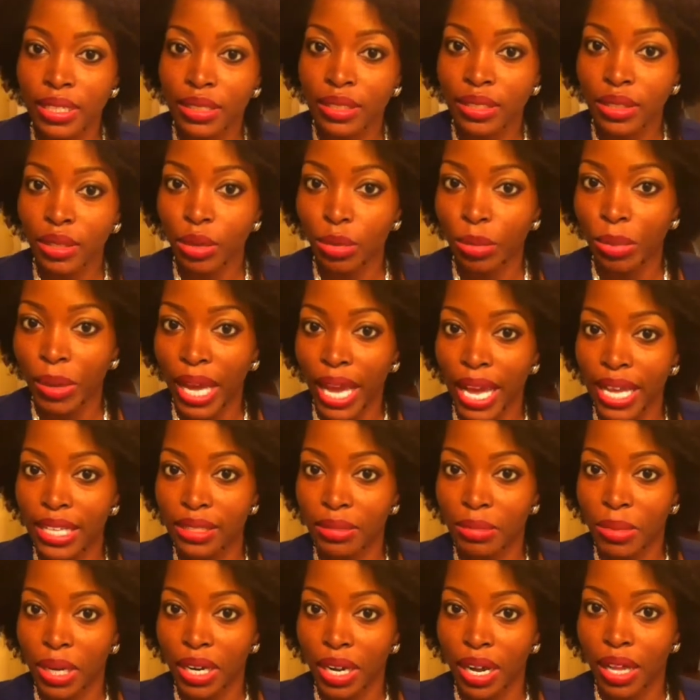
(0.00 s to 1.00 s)
So
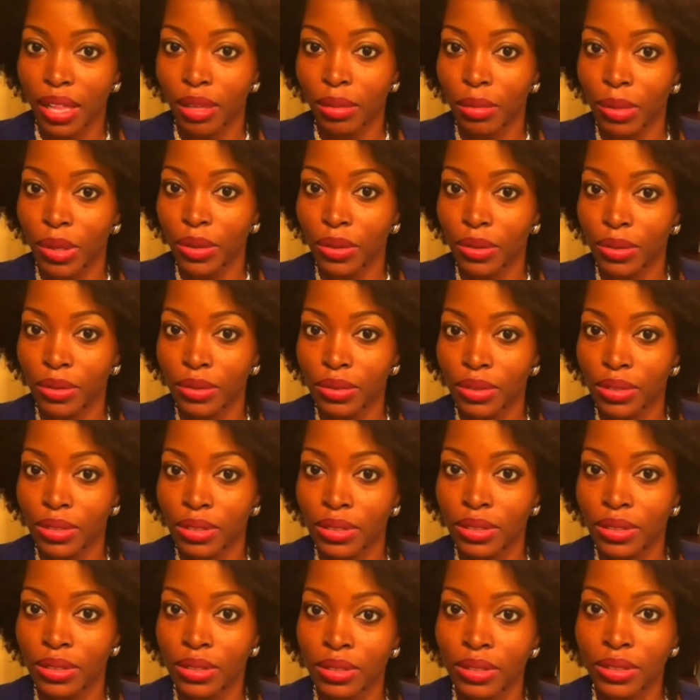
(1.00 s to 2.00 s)
past my collarbone,
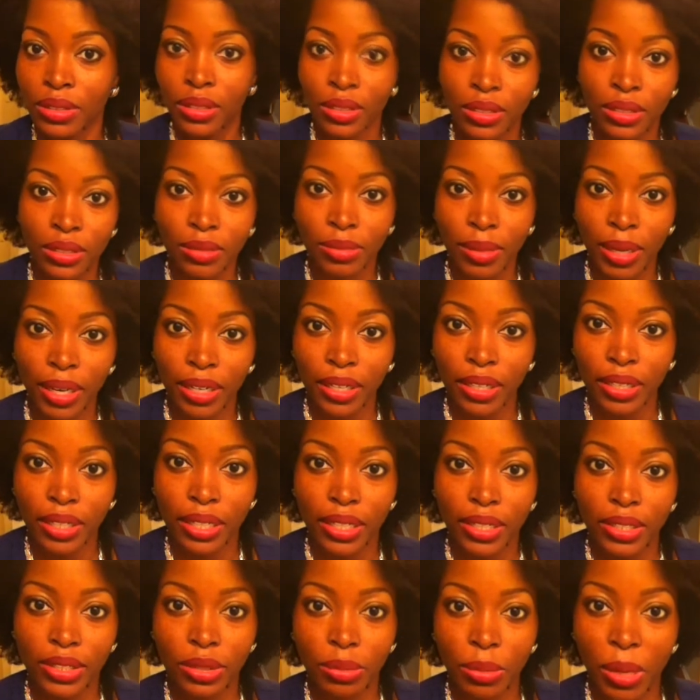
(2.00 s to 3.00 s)
about an inch,